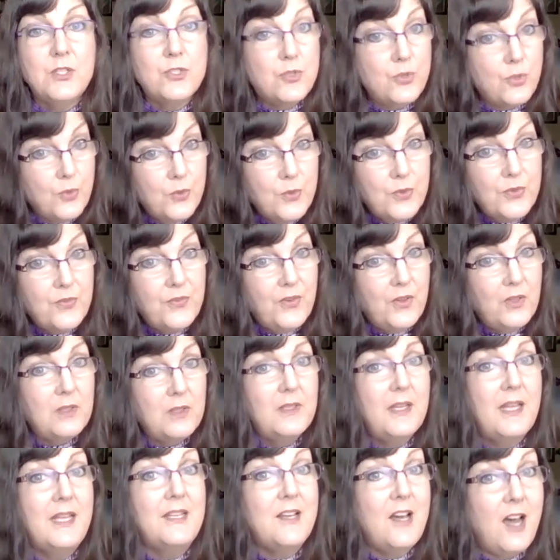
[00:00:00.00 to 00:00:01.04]

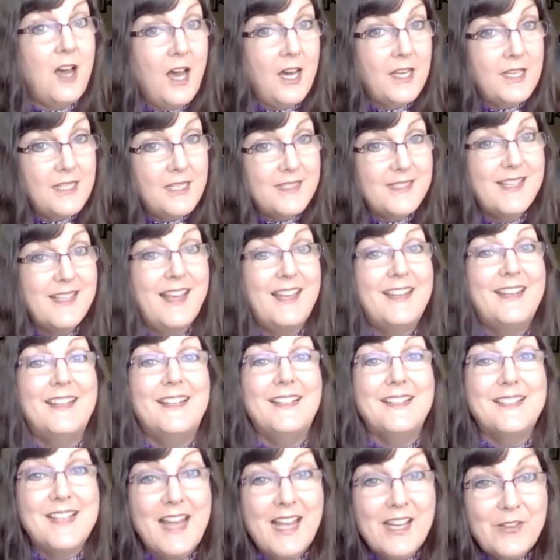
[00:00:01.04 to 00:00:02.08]
truthful and honest and
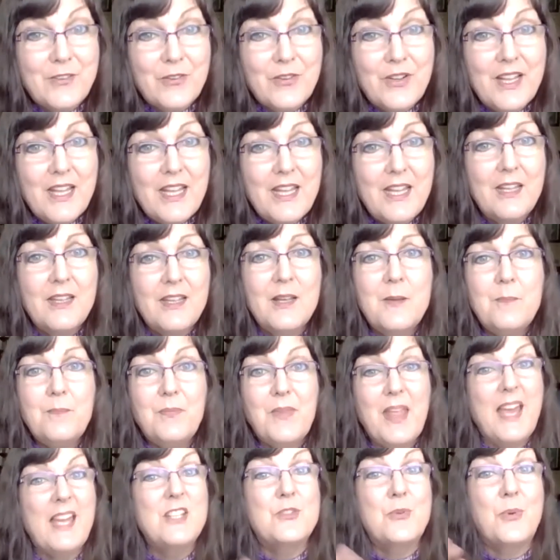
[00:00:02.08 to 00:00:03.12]
integrity
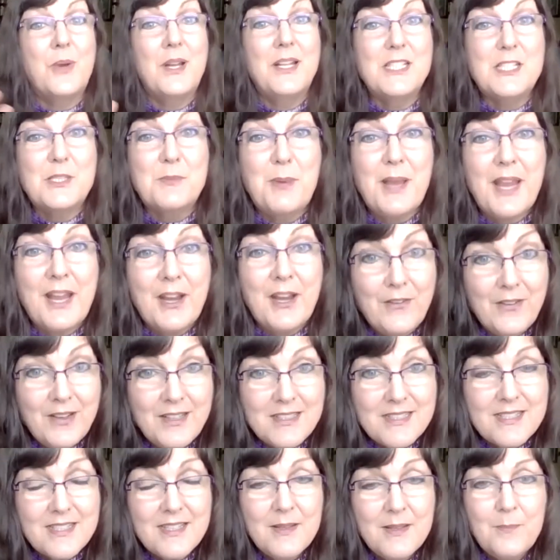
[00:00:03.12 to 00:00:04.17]
and
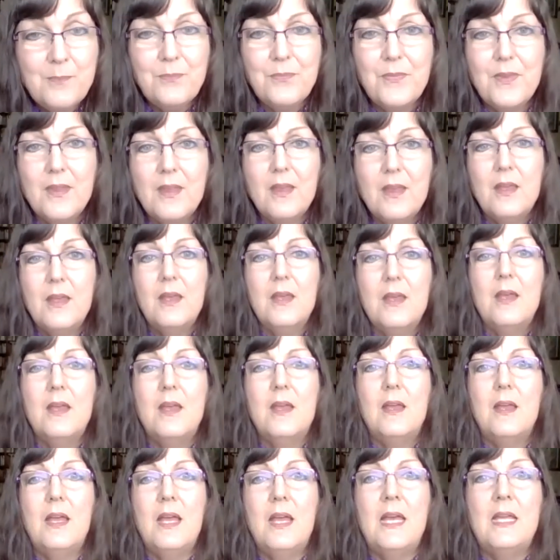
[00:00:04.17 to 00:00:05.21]
transparent.
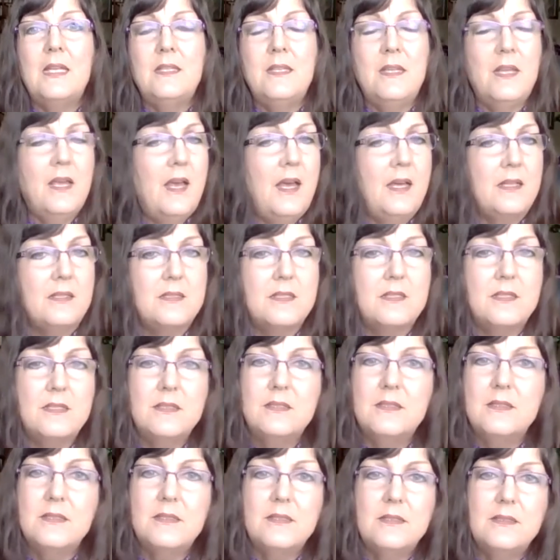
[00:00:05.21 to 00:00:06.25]
And yet
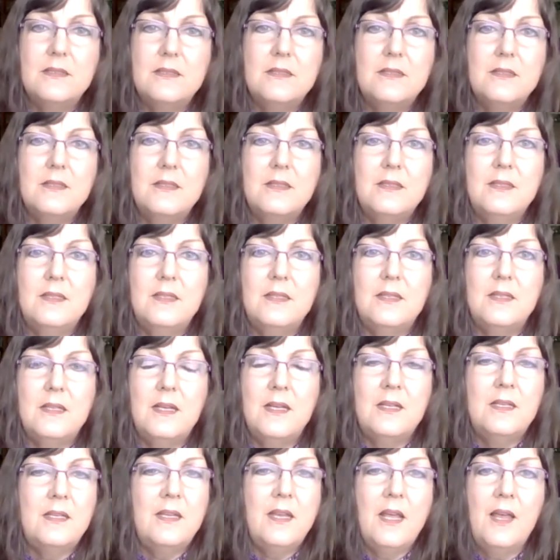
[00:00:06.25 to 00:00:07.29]

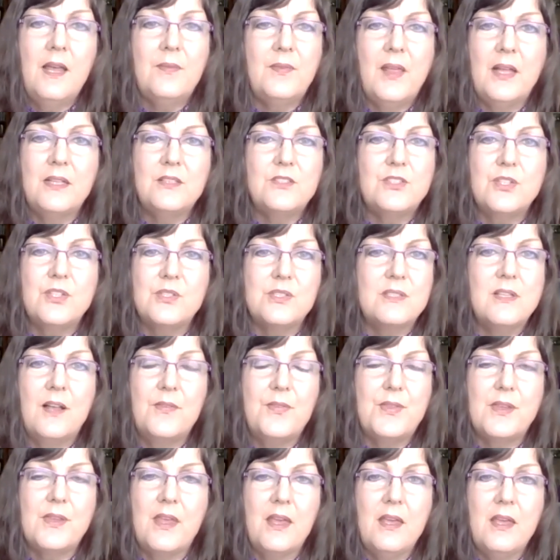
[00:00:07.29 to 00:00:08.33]
that's just
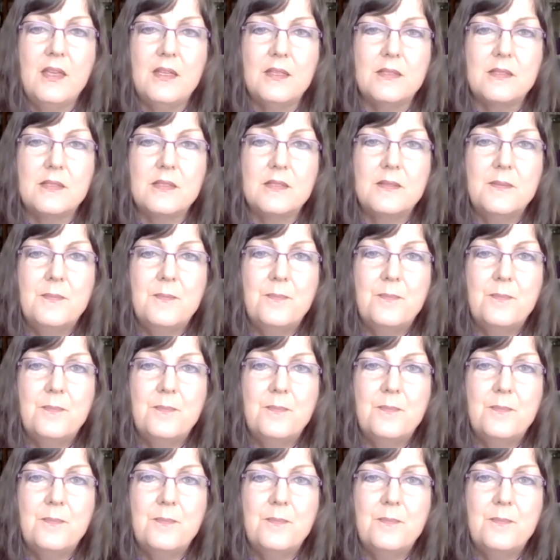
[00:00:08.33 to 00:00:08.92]
not the case.